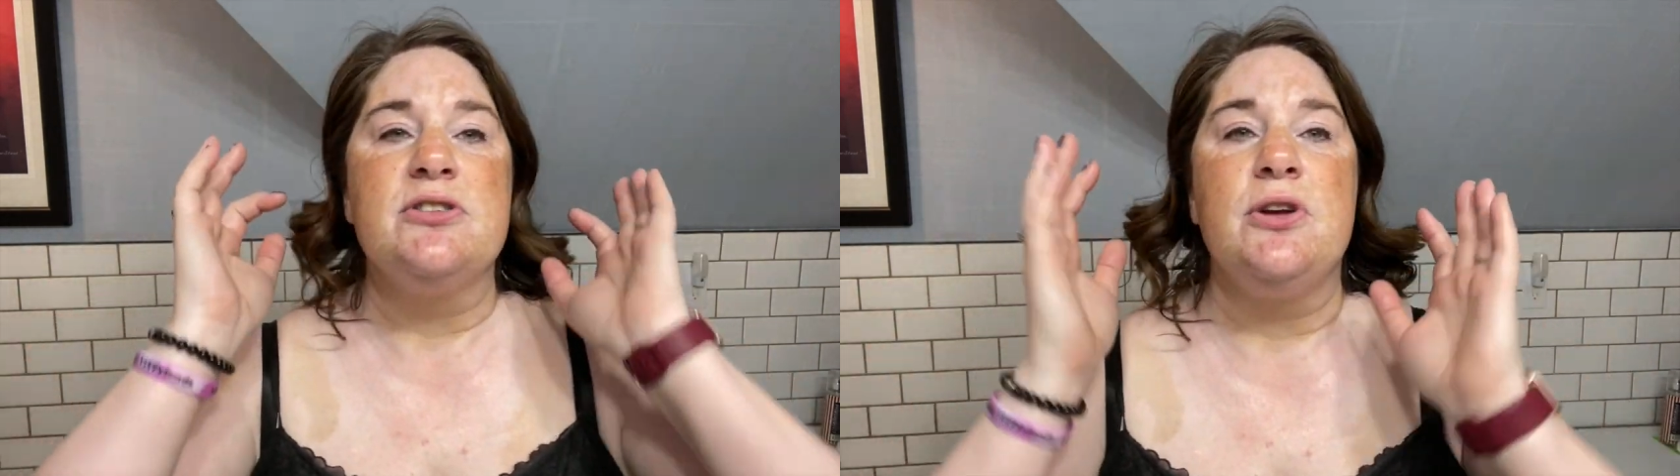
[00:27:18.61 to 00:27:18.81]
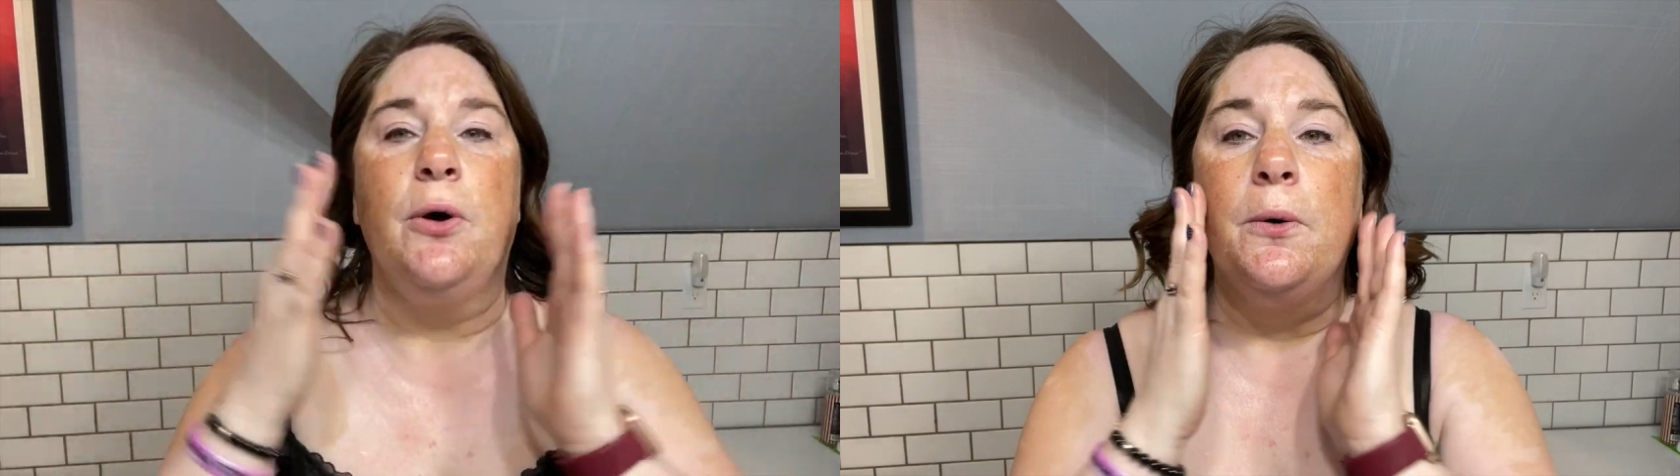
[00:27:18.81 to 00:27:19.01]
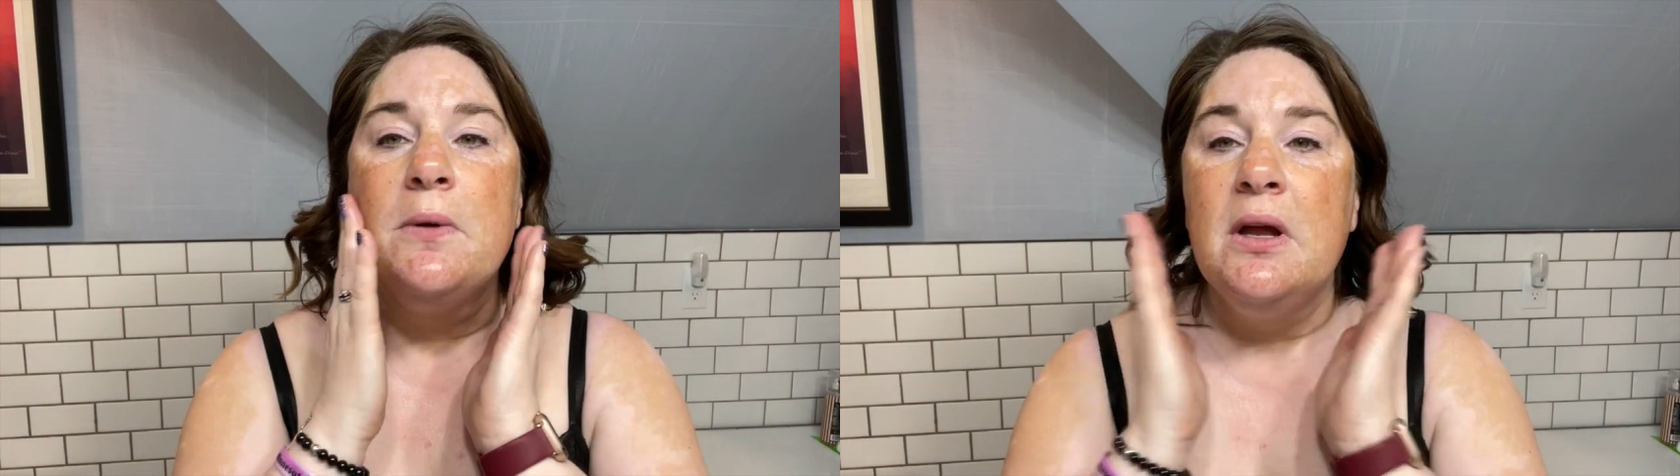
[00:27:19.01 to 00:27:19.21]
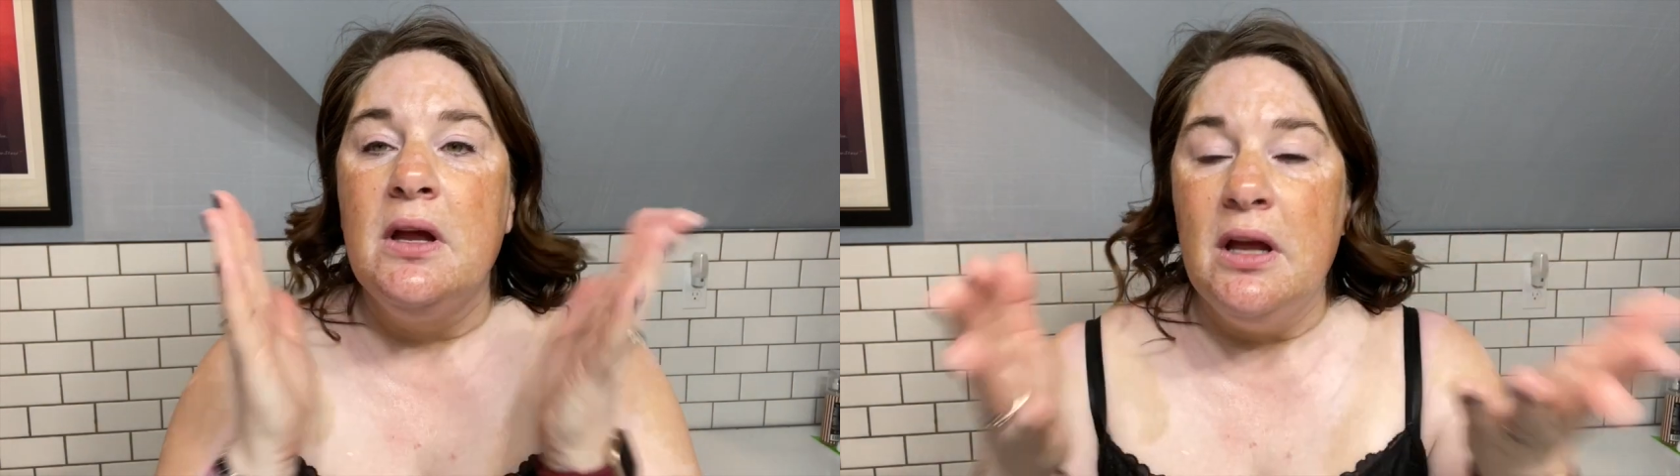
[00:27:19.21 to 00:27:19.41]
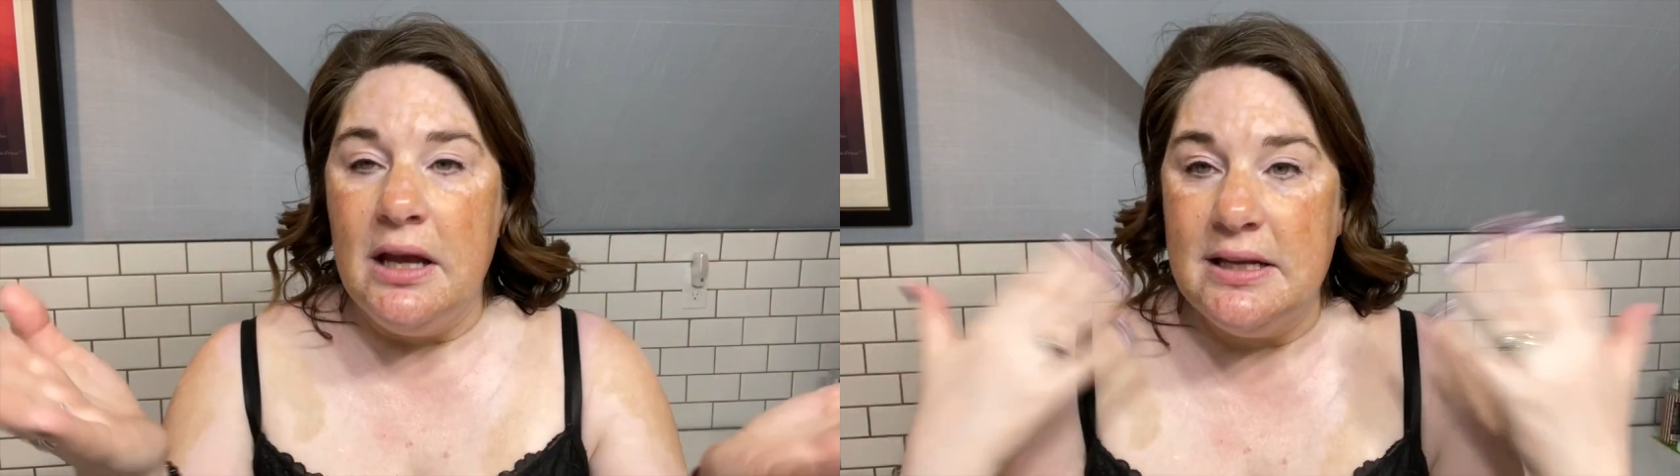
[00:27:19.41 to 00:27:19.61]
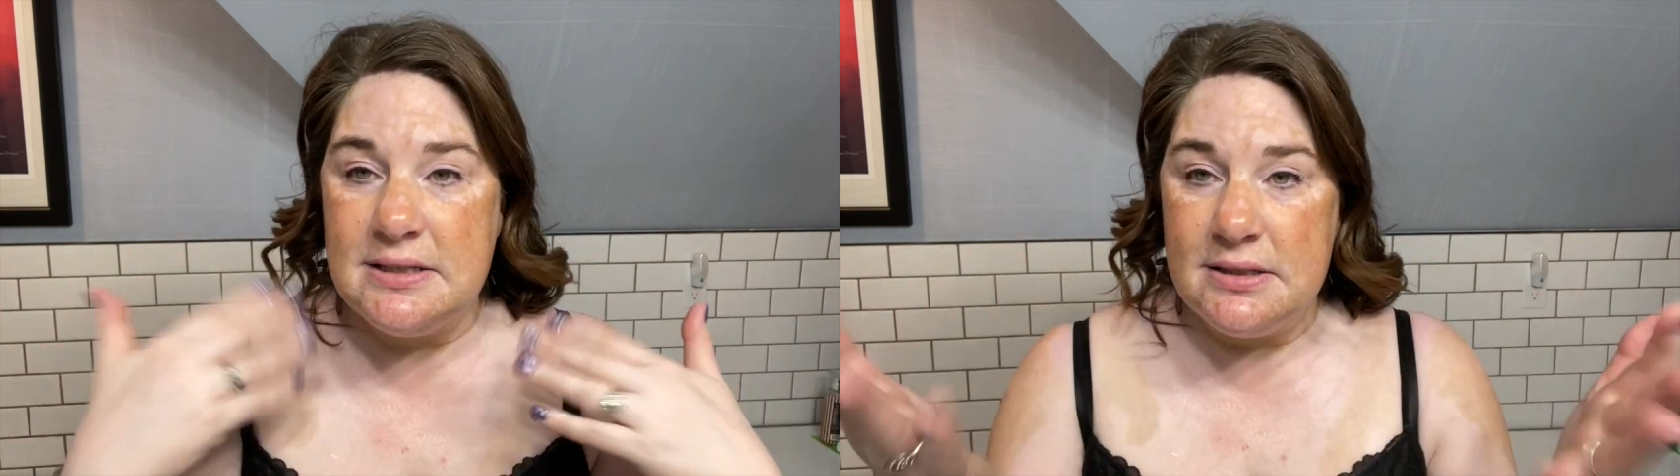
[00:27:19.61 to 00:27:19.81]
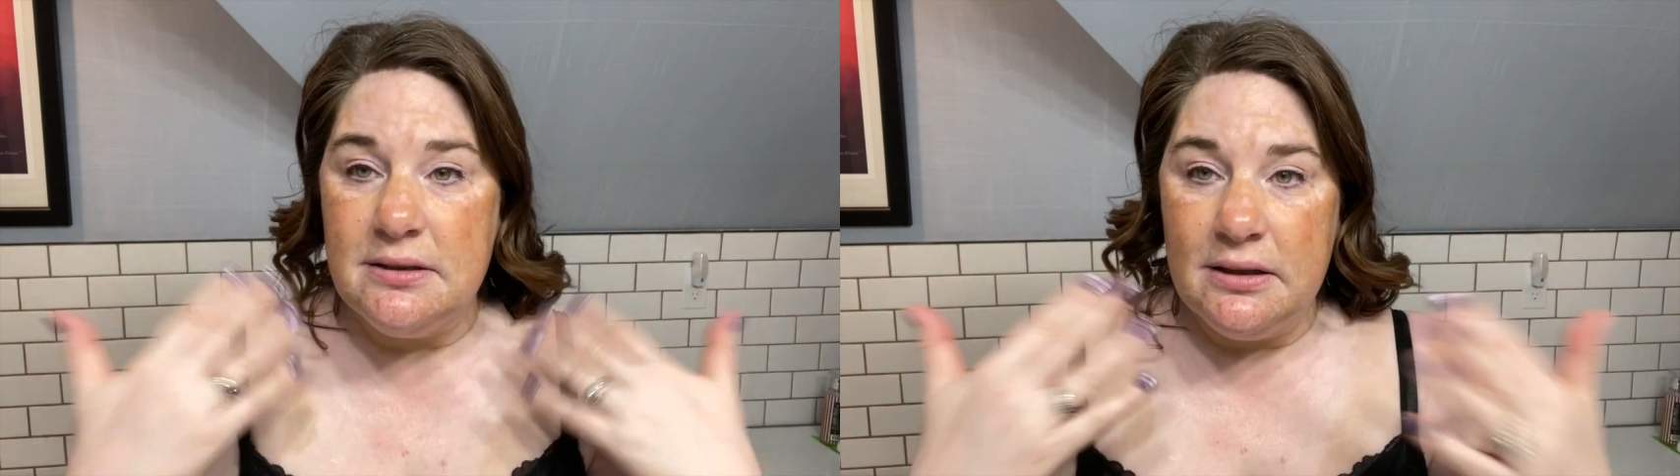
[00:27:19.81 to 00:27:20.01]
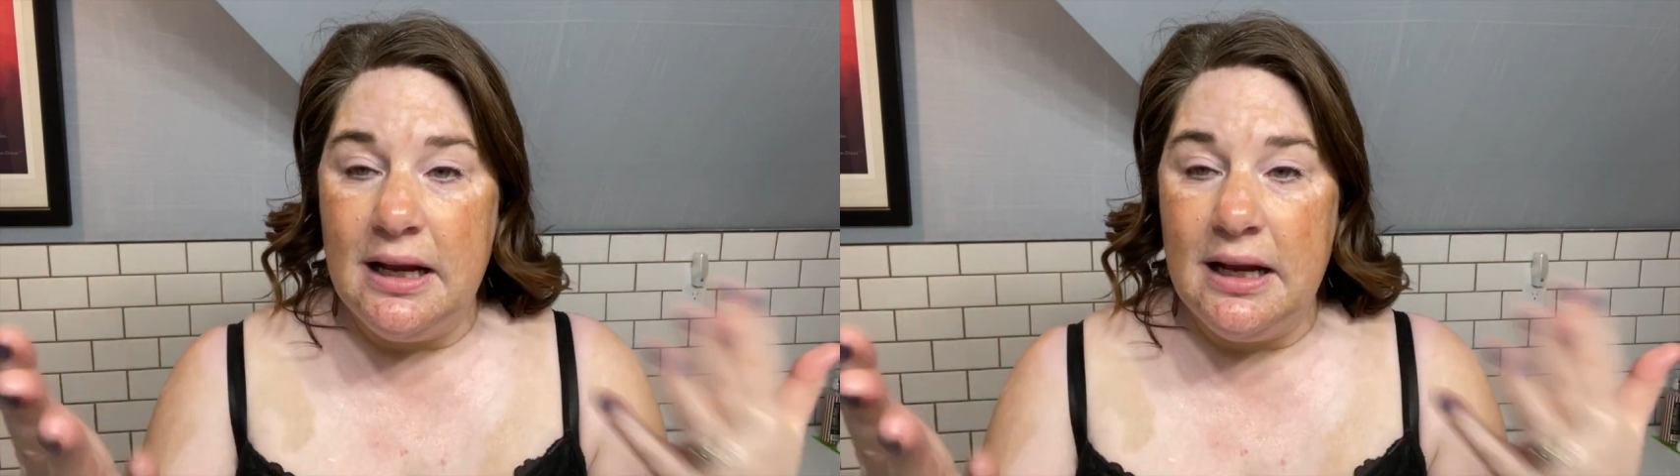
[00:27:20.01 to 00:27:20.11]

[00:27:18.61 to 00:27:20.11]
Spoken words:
So it's,